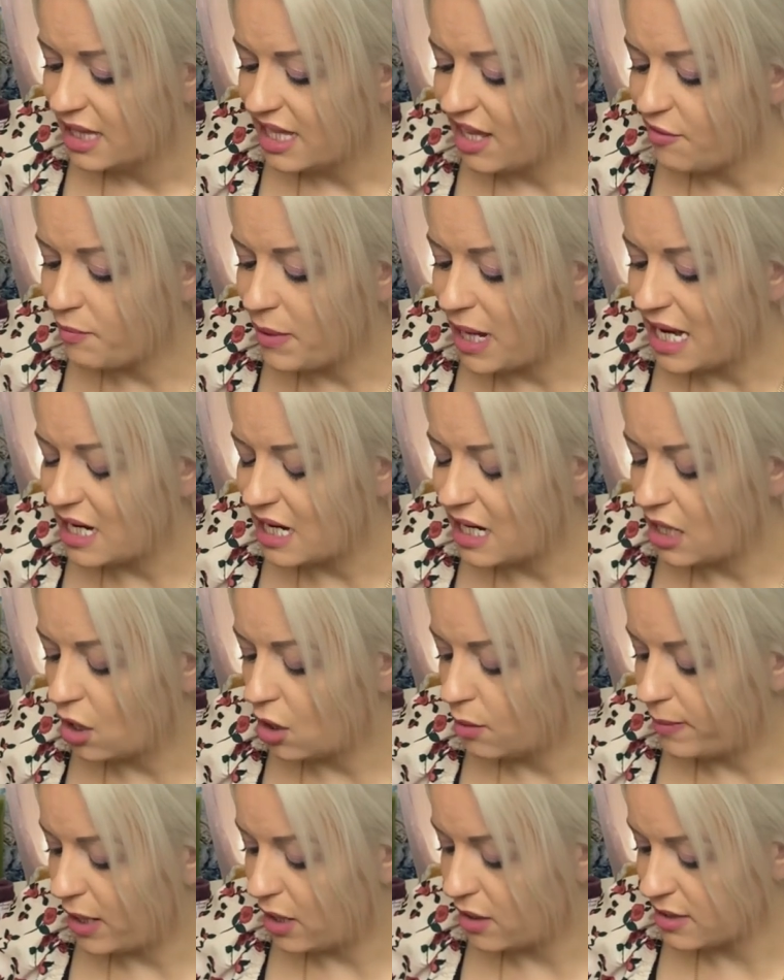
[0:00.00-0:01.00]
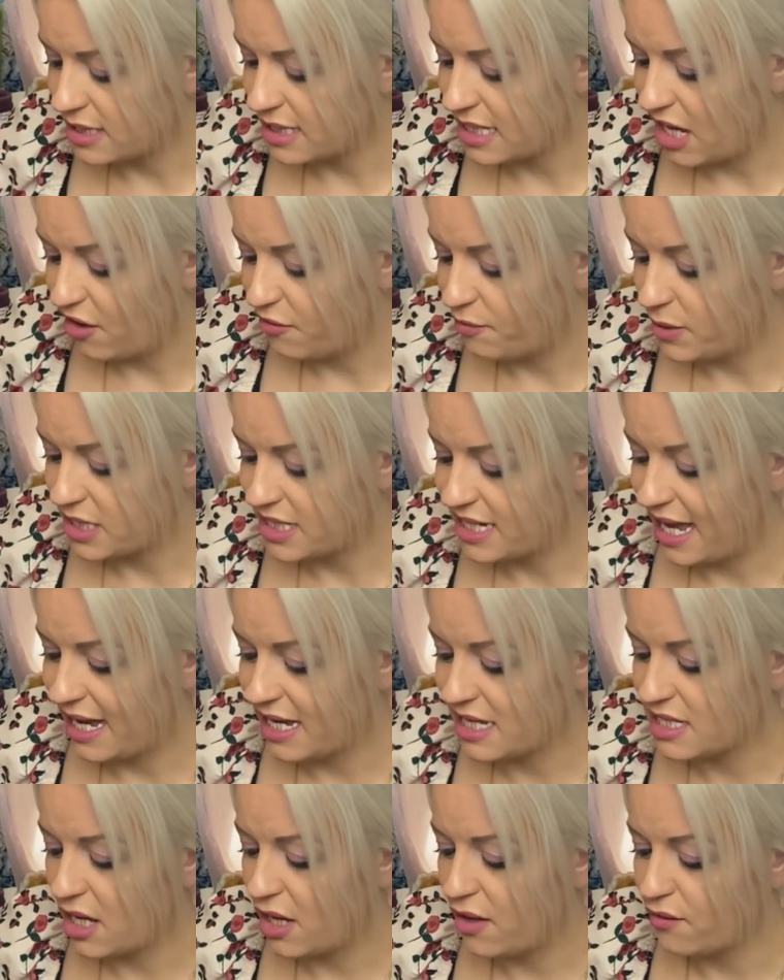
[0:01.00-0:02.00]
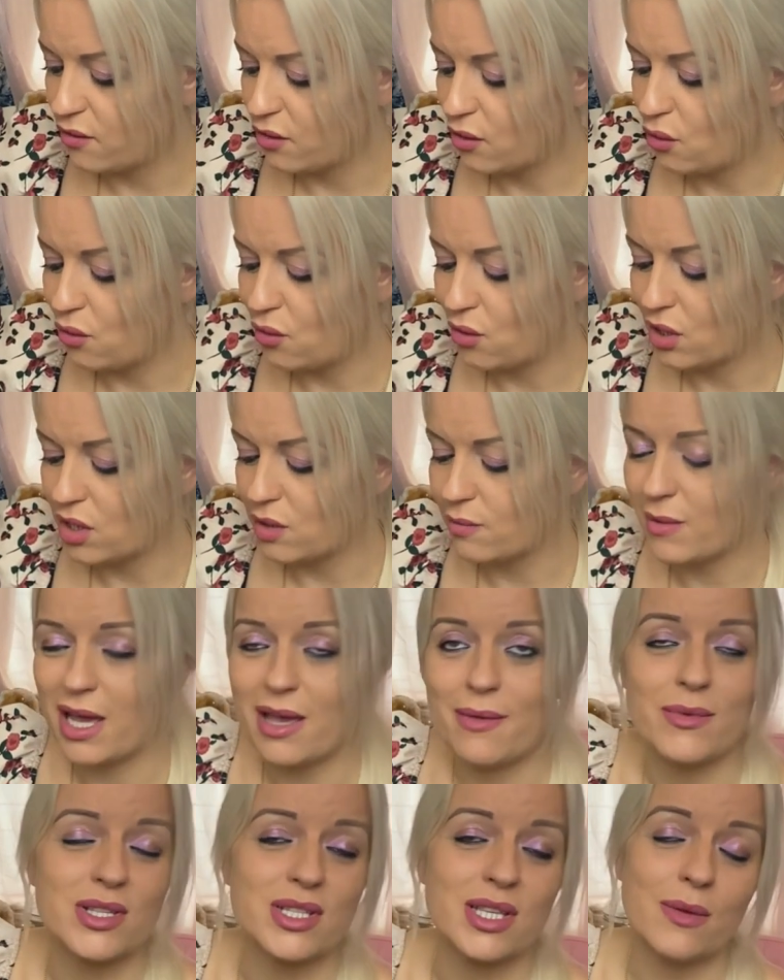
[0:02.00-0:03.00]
They've been a little bit on self-protect over it all at the moment.